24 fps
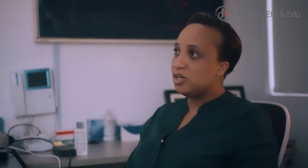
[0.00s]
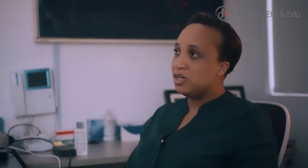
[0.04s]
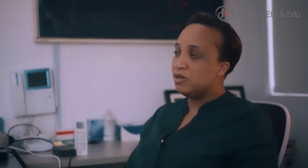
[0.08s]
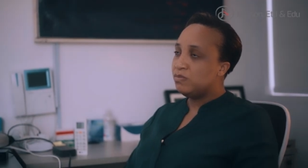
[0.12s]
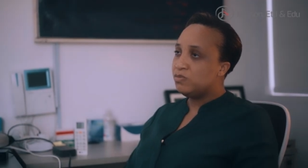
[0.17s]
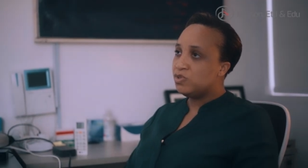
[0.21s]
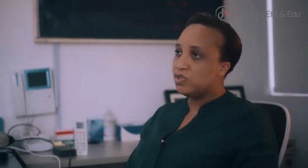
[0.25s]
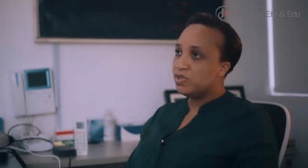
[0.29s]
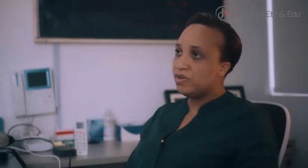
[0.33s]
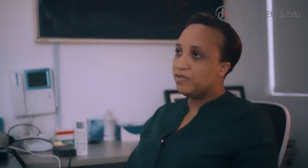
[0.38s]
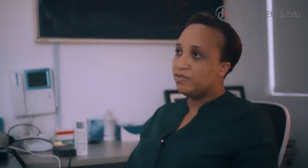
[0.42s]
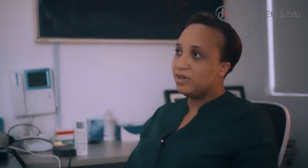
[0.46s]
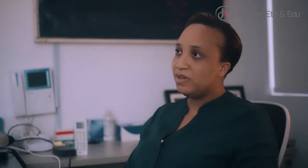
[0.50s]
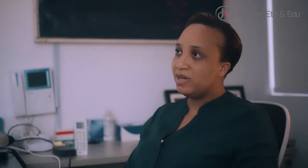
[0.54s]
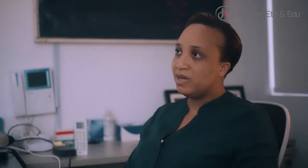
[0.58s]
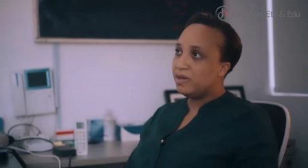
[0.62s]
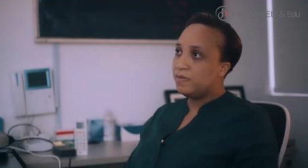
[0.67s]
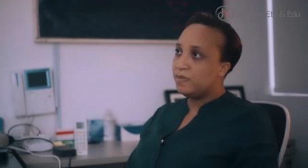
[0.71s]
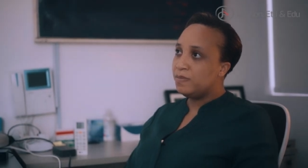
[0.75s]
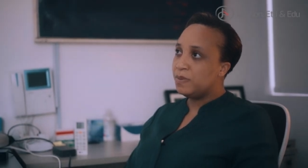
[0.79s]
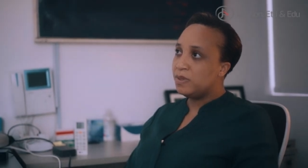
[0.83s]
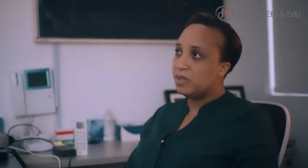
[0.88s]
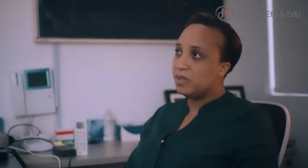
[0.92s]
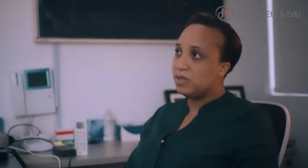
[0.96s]
terms of
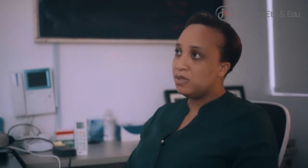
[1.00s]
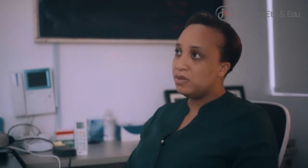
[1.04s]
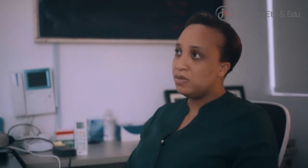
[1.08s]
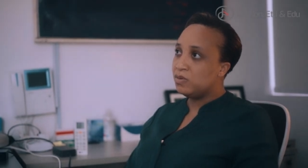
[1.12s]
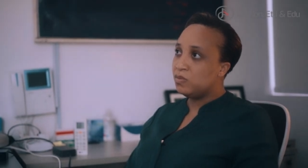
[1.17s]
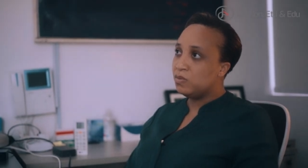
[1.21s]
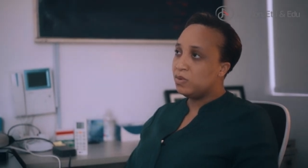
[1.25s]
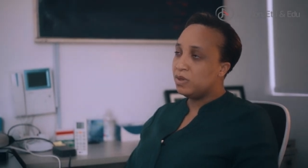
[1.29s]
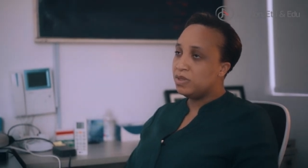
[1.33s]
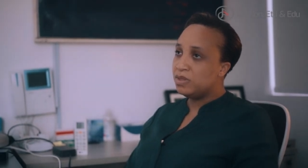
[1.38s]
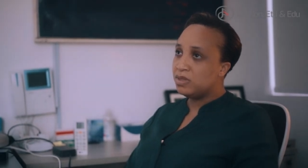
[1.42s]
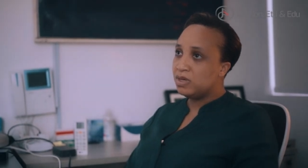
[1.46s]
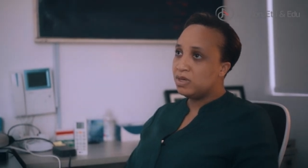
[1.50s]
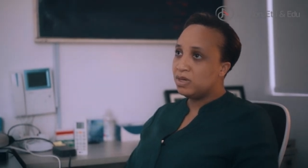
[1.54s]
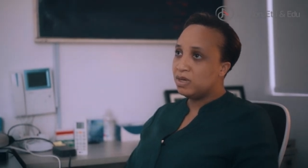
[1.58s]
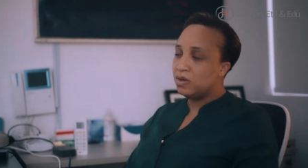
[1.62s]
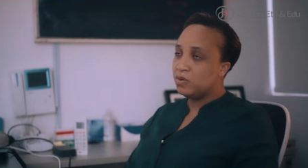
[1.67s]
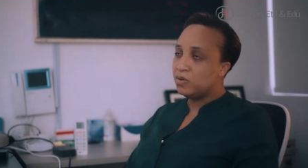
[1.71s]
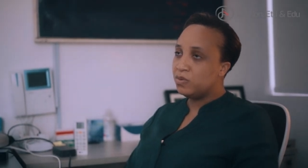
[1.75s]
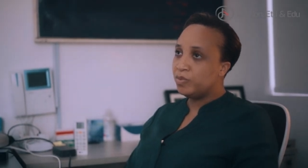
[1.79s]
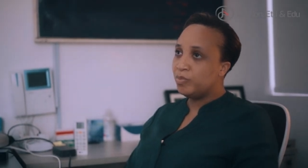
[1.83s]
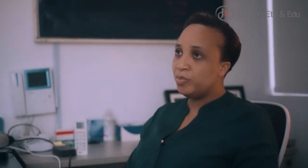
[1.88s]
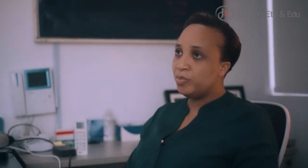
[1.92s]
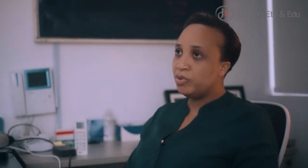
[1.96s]
IP, the one thing
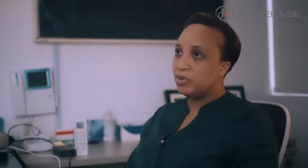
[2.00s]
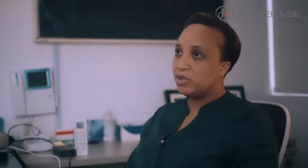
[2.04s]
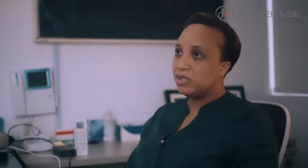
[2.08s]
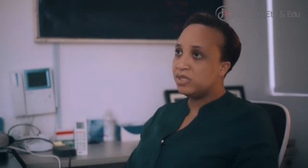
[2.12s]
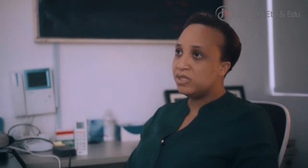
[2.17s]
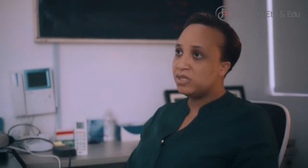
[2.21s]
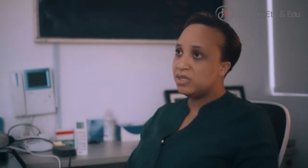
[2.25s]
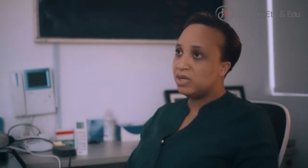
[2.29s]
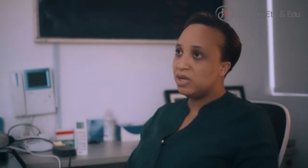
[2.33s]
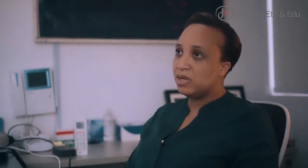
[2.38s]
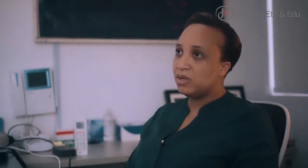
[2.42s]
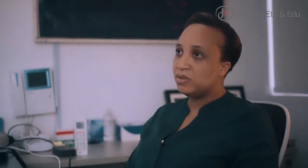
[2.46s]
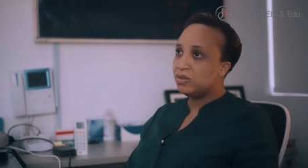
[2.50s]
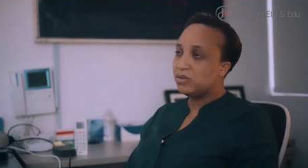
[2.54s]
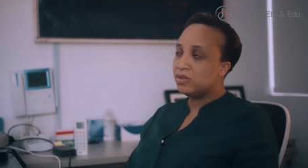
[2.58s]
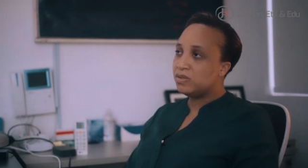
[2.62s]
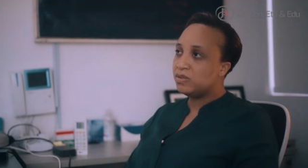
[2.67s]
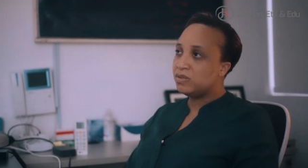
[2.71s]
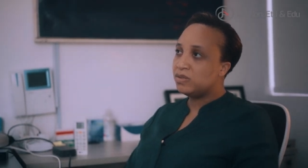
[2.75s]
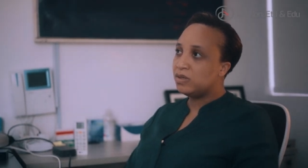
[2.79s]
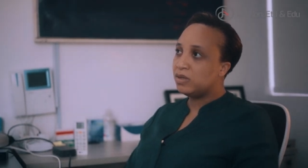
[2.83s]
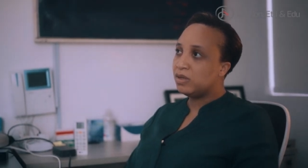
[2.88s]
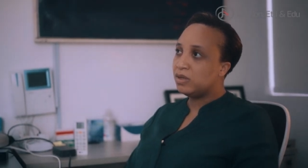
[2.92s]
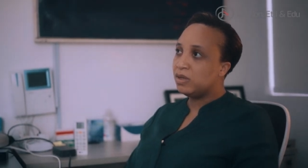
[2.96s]
I would point
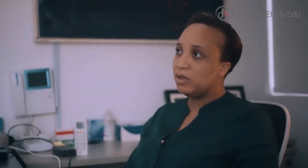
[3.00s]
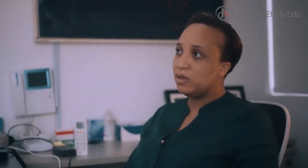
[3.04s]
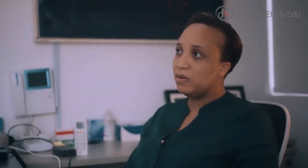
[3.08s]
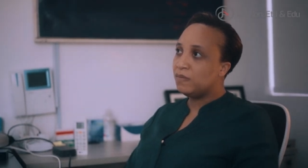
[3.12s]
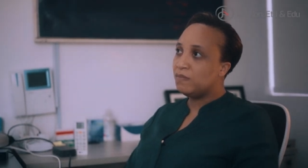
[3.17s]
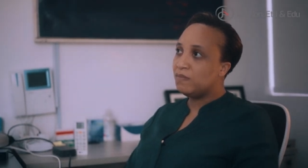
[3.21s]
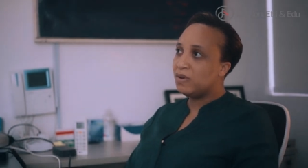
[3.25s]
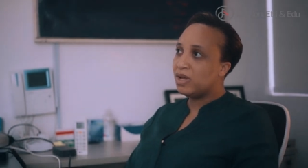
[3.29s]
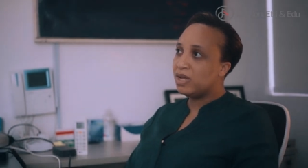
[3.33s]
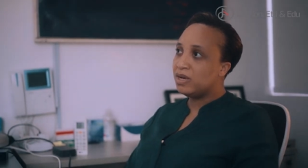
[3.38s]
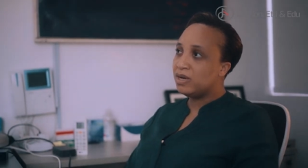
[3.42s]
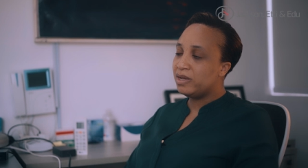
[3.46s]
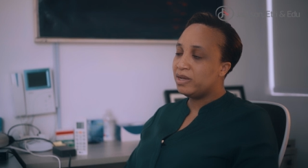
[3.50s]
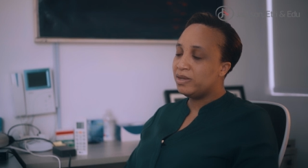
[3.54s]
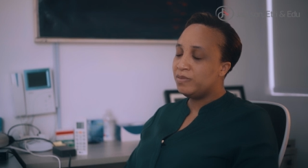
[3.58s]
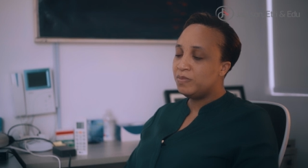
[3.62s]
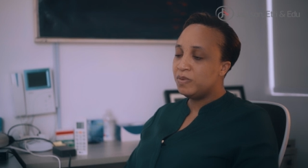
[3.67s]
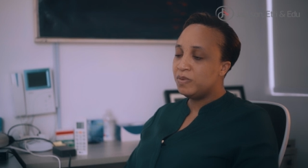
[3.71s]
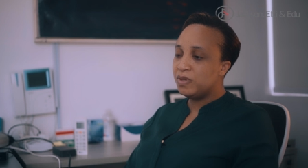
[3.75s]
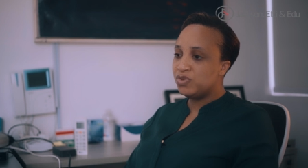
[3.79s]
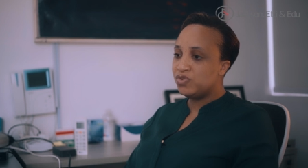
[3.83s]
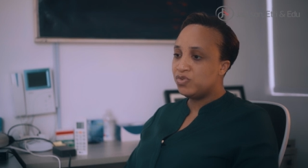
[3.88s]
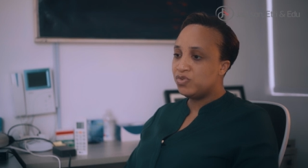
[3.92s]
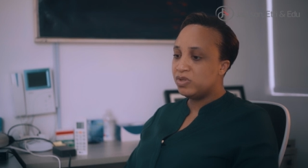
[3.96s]
out, and
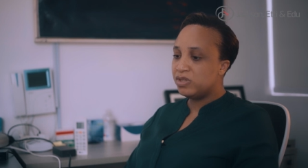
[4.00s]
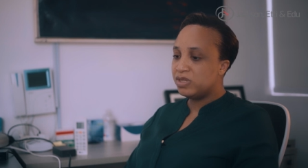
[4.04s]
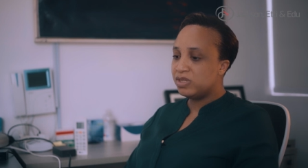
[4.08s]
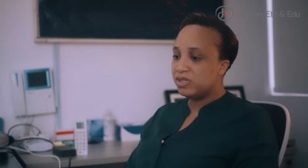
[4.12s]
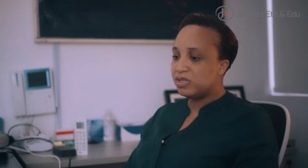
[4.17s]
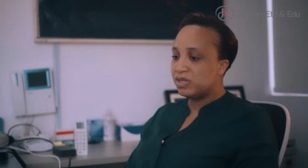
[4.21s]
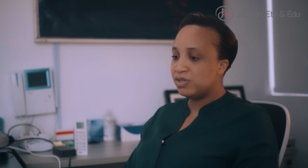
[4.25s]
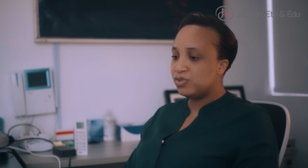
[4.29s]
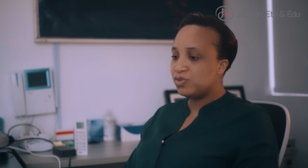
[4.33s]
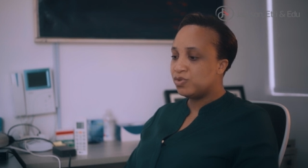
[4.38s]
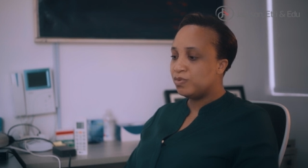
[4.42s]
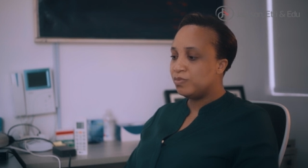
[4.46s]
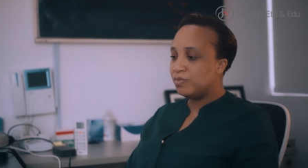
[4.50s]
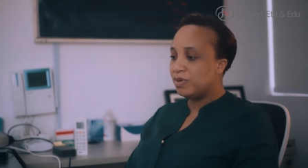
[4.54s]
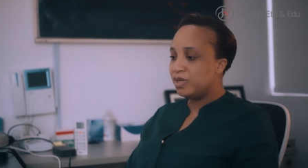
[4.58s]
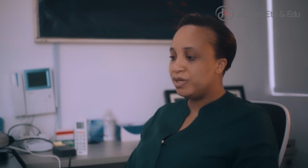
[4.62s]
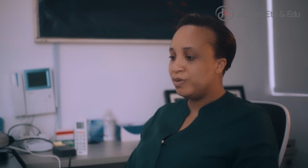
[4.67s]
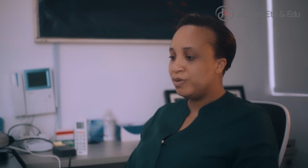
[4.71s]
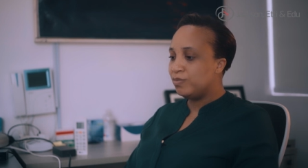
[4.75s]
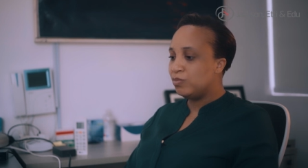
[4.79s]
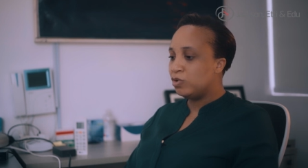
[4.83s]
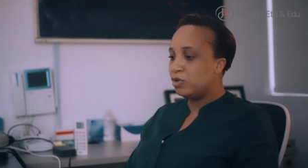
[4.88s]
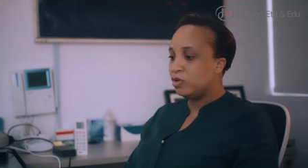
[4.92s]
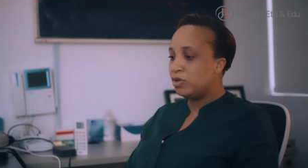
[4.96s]
IP is related to
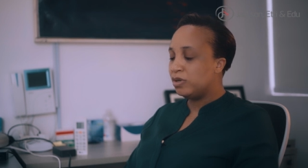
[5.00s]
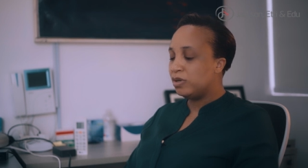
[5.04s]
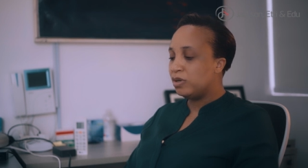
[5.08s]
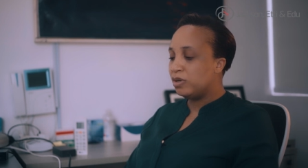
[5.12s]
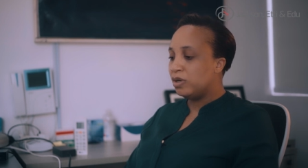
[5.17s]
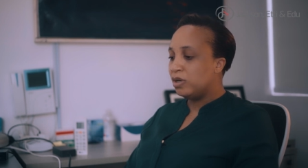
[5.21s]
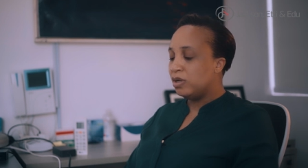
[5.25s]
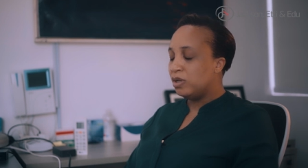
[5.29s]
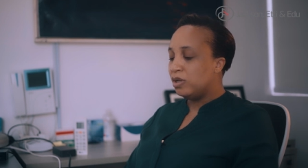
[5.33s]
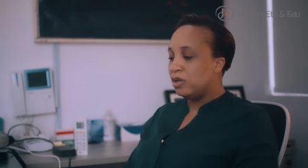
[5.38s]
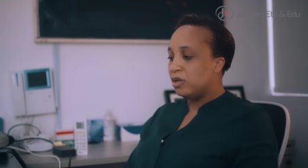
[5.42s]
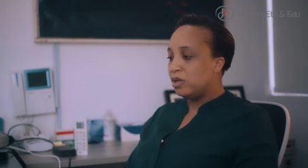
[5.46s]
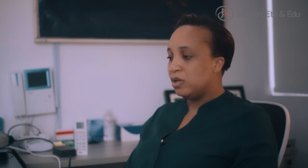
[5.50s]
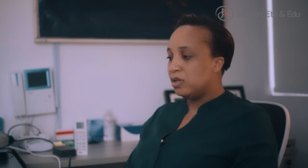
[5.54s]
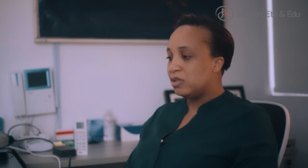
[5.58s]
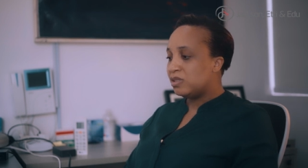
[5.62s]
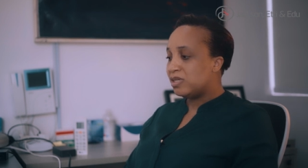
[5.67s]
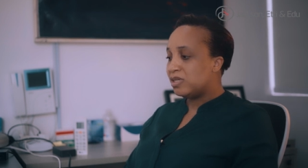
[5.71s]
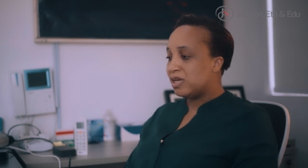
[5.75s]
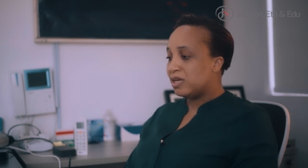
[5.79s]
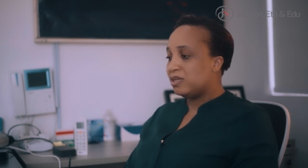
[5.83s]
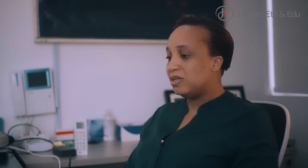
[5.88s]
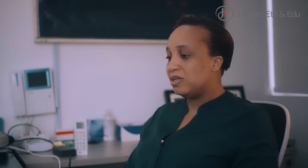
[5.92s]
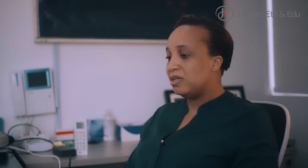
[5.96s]
many more
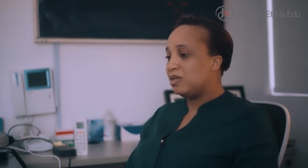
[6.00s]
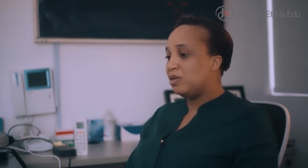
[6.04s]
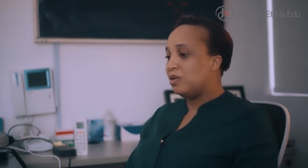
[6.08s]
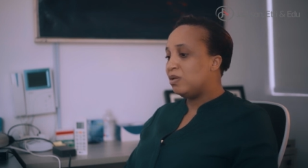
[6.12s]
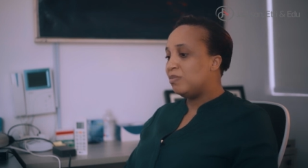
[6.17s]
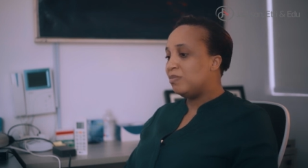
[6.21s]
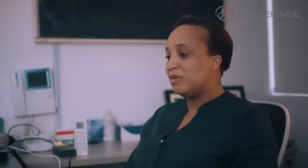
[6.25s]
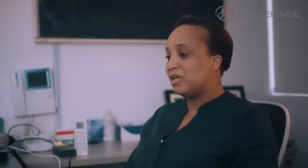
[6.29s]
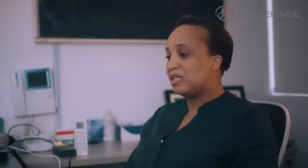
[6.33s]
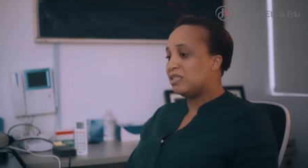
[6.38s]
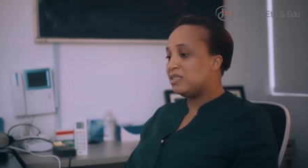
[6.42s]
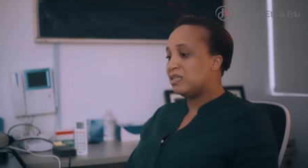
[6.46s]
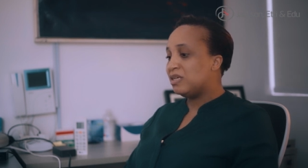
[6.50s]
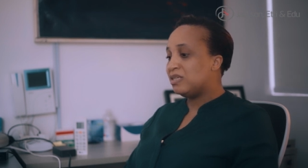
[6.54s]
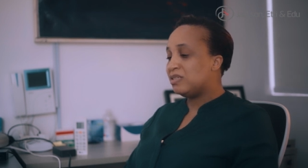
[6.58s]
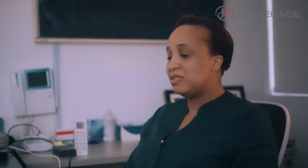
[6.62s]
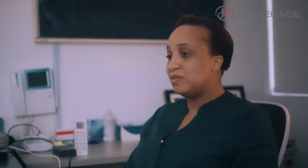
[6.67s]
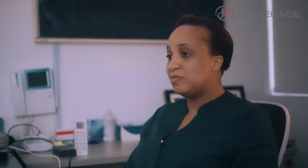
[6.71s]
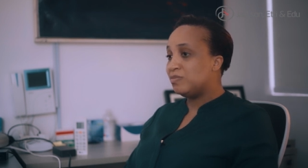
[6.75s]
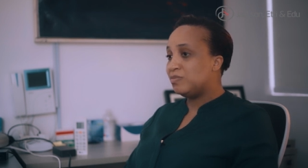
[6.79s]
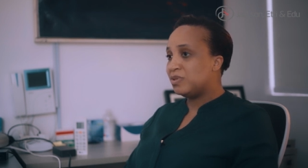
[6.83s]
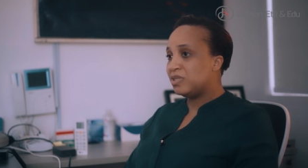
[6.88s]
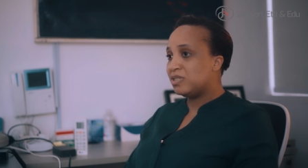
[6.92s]
technical matters in